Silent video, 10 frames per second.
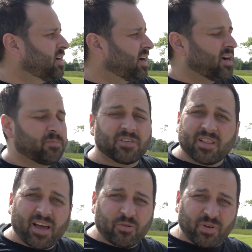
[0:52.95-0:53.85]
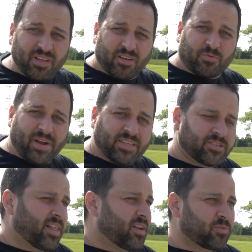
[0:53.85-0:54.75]
Um, there's a lot of really good
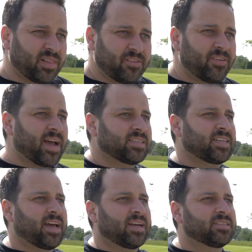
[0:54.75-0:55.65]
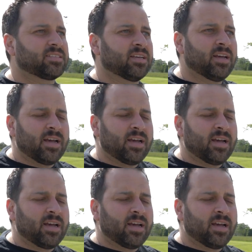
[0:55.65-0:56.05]
races, a lot of really fast guys.